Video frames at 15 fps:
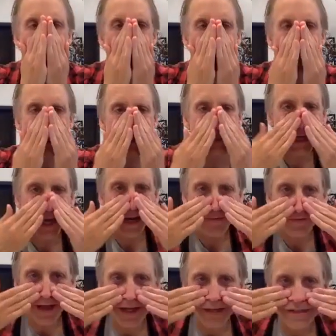we're just kind
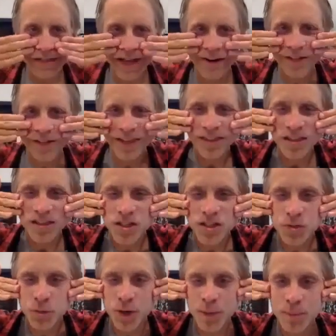of like, it's kind of like the
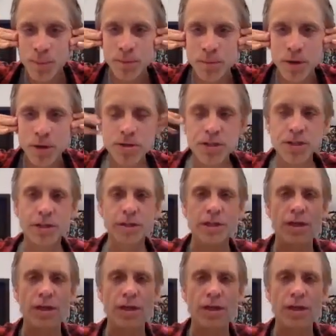sweeping motion